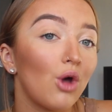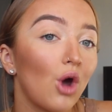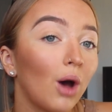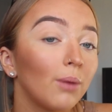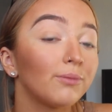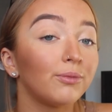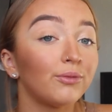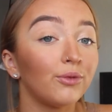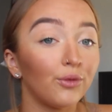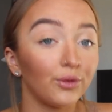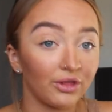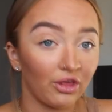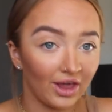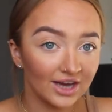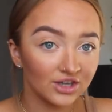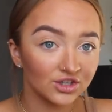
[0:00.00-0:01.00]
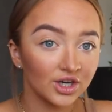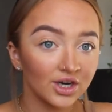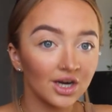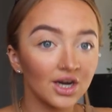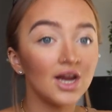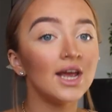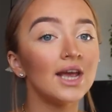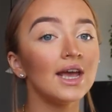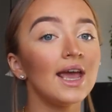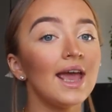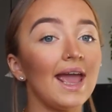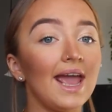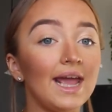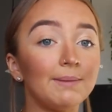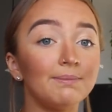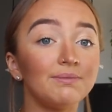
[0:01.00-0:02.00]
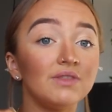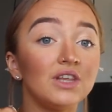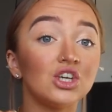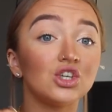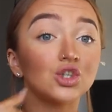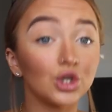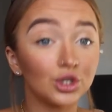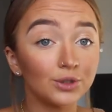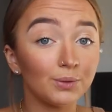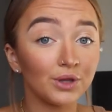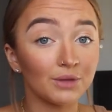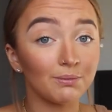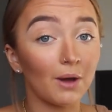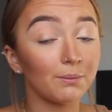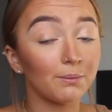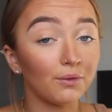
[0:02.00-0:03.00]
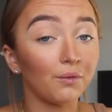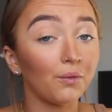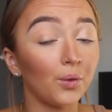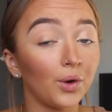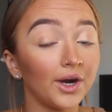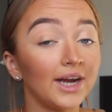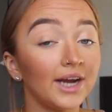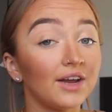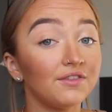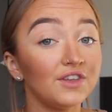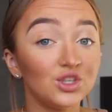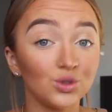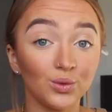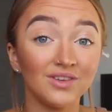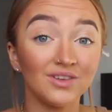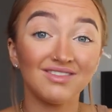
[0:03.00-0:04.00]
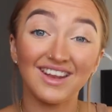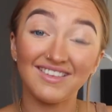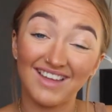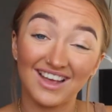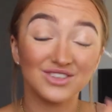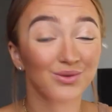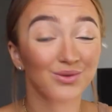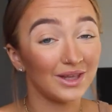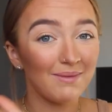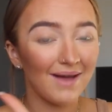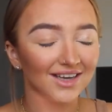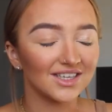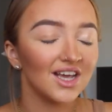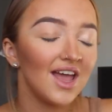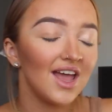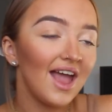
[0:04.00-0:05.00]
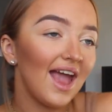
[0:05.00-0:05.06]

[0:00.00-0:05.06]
put up before the lecture. They should put them up before, and if they don't, then that's really bad.